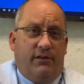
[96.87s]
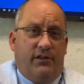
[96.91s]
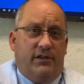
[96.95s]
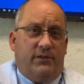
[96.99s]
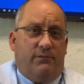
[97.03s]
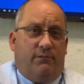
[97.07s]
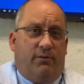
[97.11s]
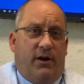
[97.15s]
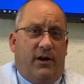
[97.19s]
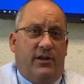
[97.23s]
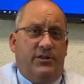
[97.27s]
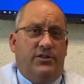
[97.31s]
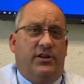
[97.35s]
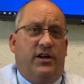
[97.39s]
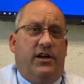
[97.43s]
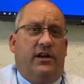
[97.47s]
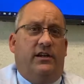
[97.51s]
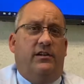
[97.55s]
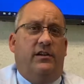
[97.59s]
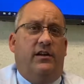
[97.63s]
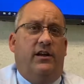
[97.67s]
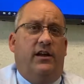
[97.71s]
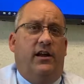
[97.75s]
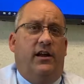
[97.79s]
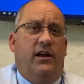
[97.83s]
this
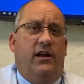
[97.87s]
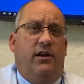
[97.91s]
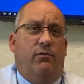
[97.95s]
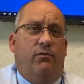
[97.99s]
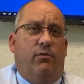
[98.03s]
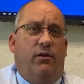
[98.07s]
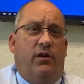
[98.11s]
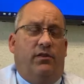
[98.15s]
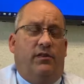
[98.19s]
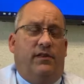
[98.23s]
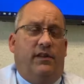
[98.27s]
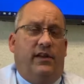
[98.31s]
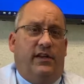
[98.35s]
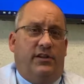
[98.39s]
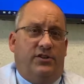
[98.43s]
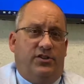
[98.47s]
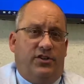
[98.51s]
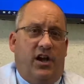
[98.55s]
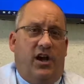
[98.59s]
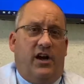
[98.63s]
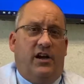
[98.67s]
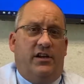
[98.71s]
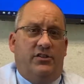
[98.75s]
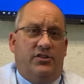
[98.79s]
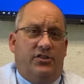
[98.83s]
project with the
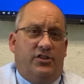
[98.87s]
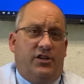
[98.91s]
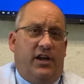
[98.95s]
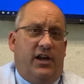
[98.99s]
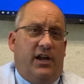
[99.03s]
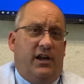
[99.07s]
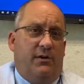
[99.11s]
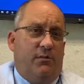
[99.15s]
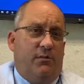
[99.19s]
Jon Shay